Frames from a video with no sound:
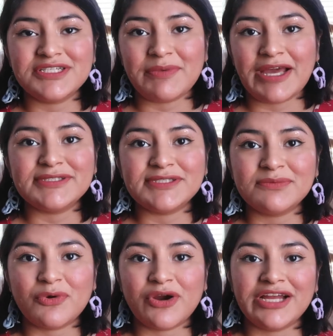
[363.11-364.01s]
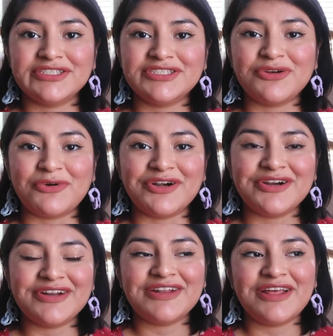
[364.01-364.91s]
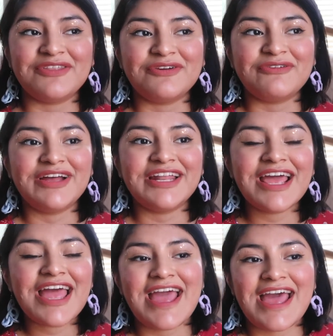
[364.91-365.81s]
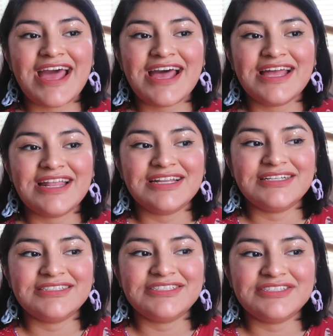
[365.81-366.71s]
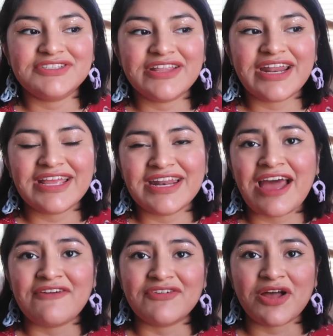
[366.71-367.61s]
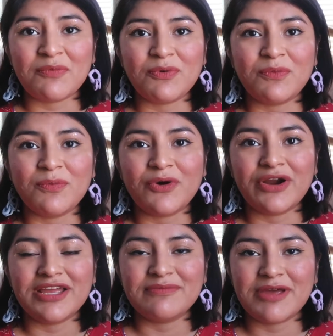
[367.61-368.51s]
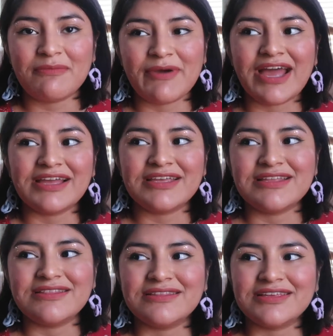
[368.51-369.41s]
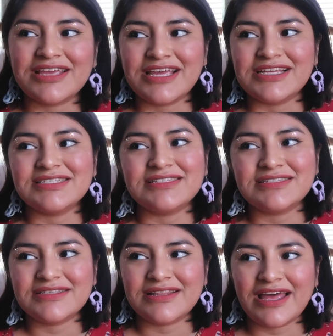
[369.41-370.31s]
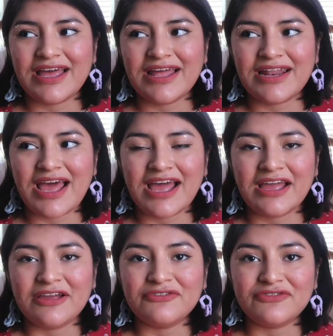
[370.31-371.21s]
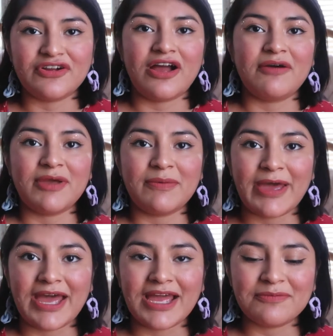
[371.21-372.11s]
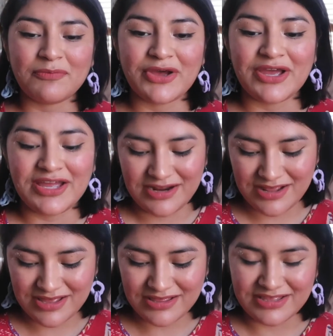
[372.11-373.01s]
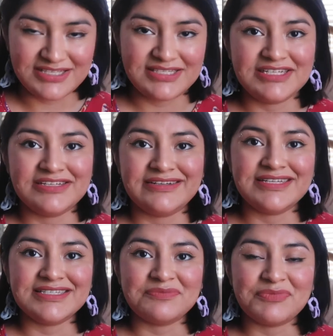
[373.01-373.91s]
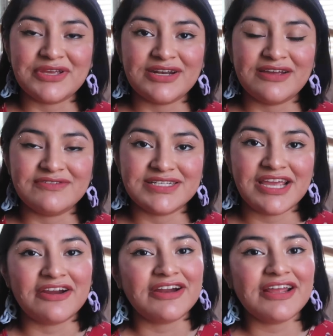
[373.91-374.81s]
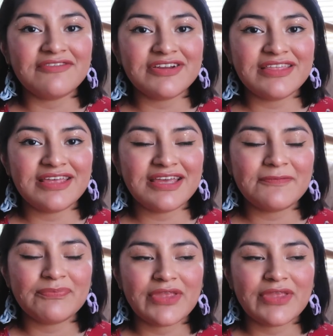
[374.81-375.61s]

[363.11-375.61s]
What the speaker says: to buy some more. I just ordered another one, and just so that I can have a couple more in my bag in the case that I forgot my bag, but this still isn't big enough to carry everything.